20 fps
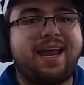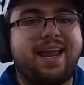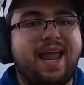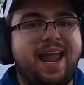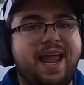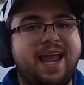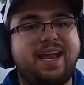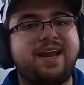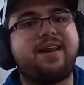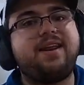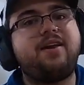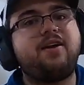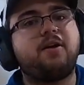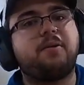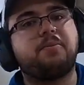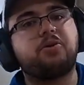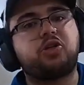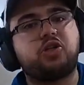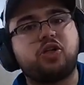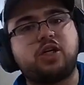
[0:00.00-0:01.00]
I can hear
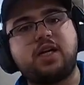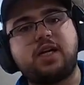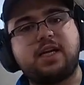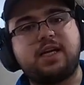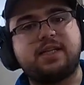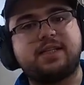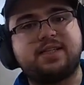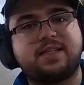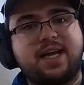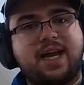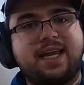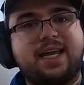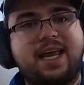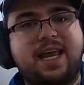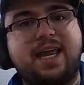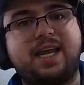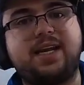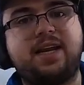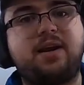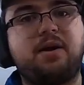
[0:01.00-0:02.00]
machines and I
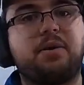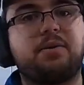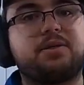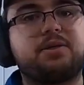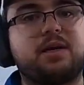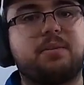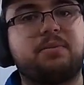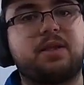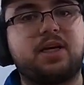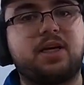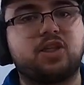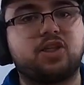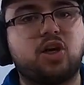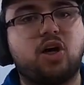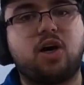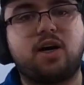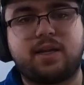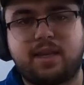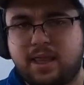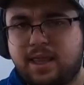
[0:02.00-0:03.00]
can hear if something is
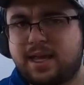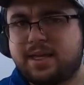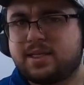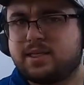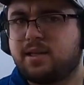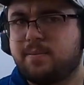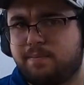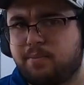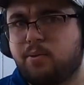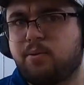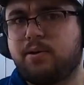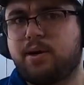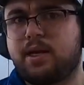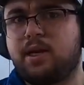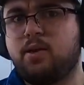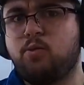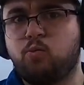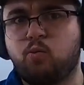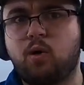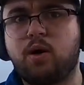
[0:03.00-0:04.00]
on. That's the point.
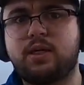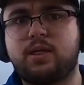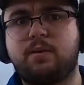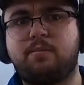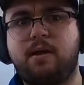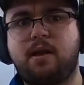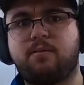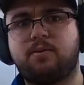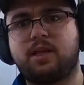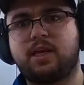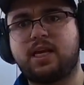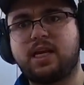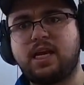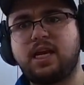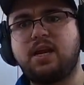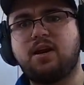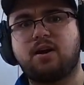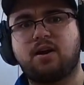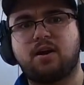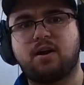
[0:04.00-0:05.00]
You want to be able to
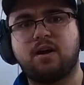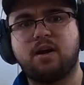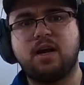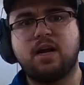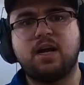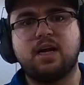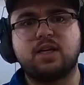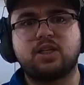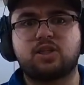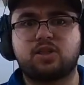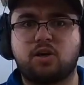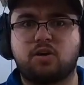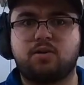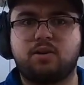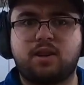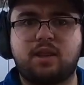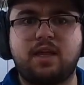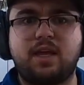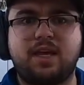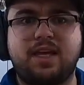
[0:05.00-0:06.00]
hear certain
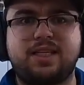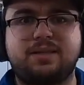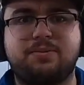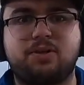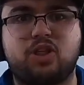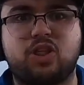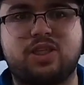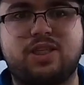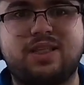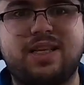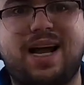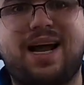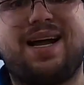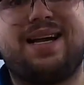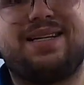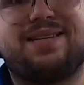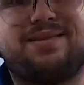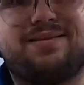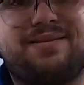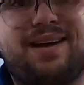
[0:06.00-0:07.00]
things, but just
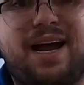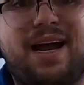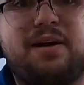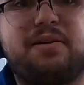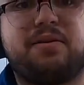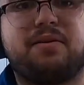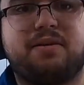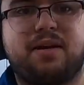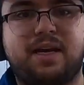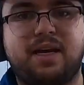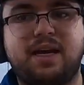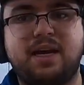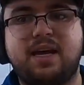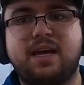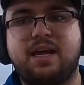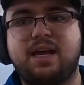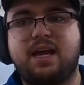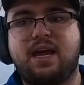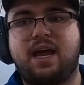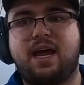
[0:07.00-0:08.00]
not as loudly
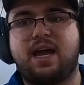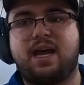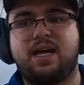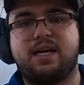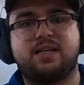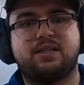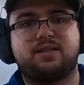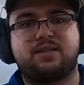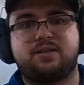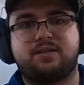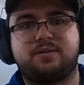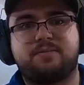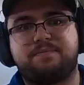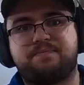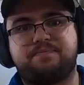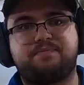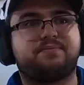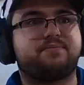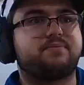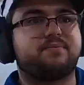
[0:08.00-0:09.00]
as
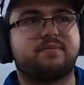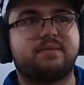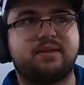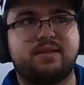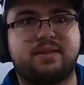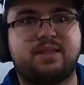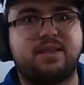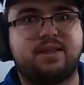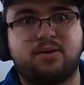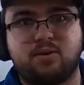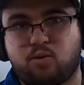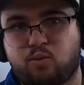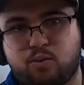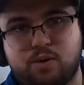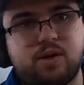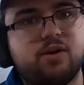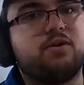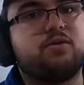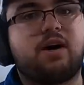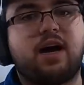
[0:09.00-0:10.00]
the
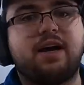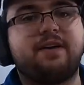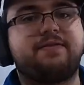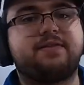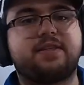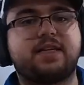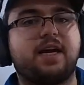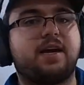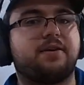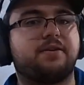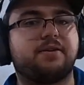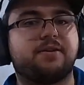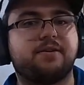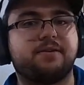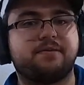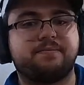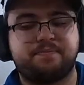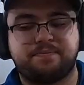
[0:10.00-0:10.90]
real life sound.